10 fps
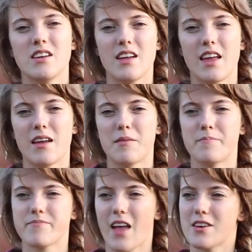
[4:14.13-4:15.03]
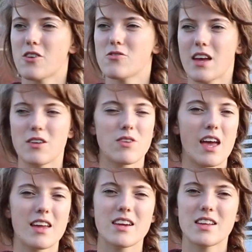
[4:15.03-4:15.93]
And I know that you
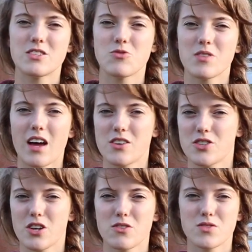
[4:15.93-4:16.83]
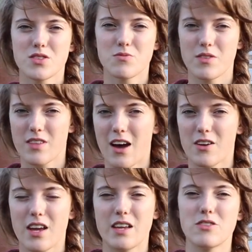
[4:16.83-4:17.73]
can't get into a lot of shows
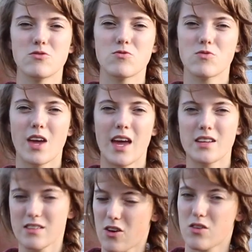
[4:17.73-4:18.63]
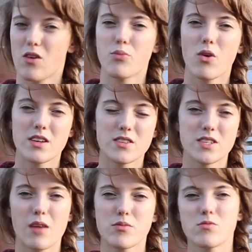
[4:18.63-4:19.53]
without it. You can't go to a boarding
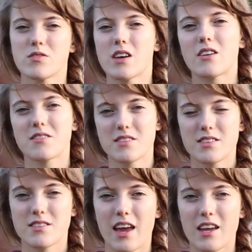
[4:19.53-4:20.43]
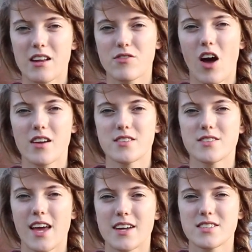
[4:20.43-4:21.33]
stable without a negative
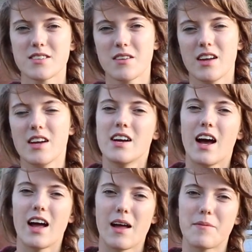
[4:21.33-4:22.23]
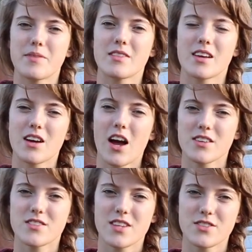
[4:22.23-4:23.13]
Coggins test. The
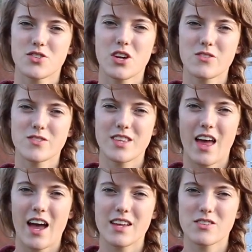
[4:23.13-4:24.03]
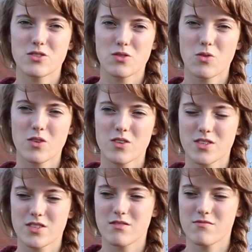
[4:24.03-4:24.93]
Coggins test shows that your
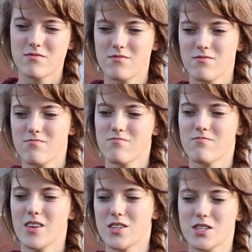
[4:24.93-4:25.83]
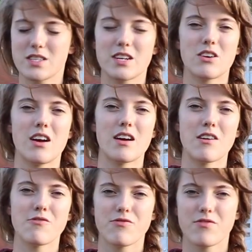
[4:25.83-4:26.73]
horse is clear
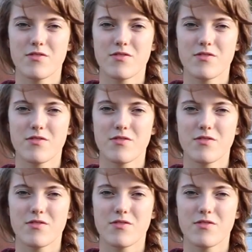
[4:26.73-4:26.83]
of